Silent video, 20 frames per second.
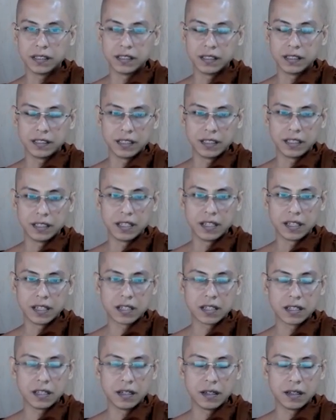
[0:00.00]
in
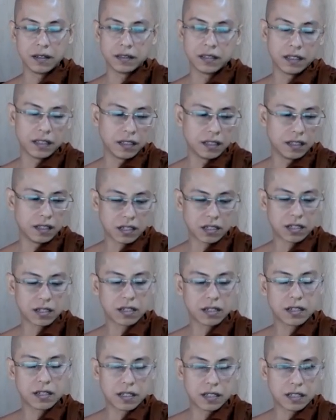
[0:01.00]
this this
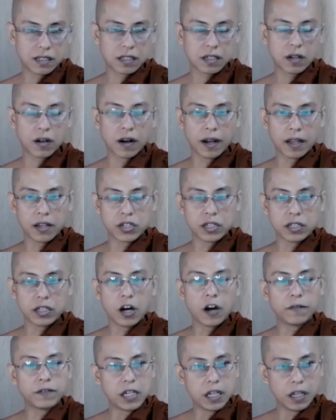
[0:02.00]
collection
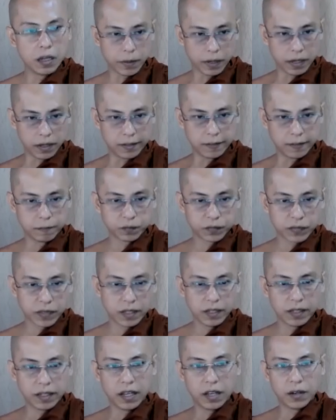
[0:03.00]
of table
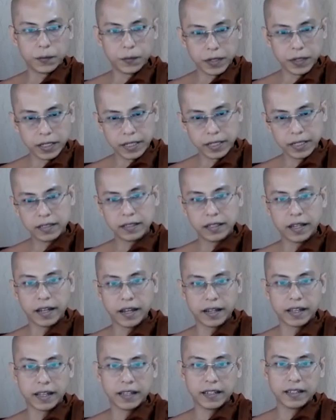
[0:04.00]
and reading
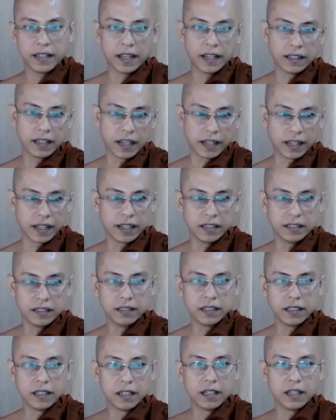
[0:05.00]
again and again,
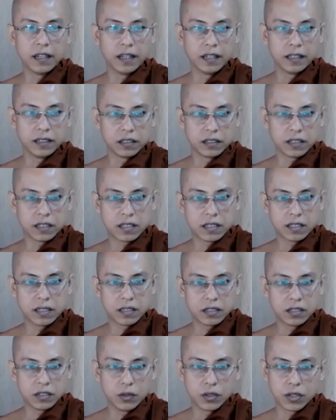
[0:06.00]
and
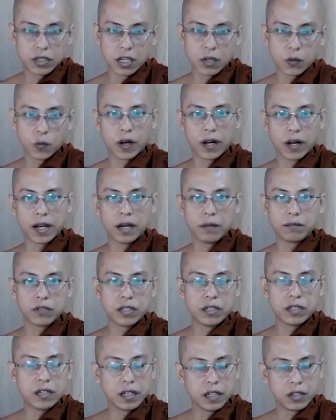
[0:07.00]
usage will come
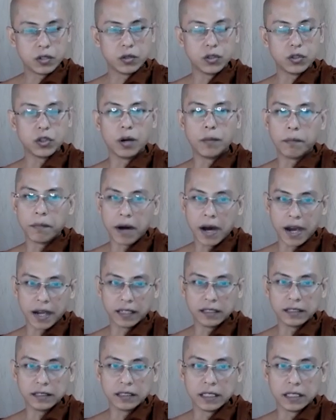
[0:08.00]
into your
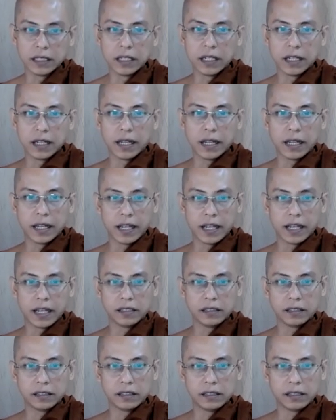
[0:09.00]
mind,
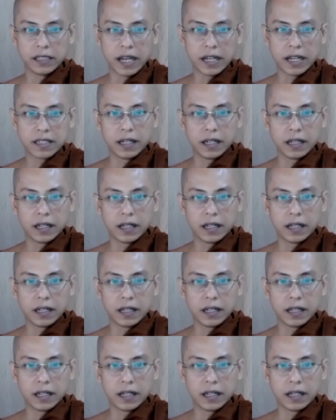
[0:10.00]
and that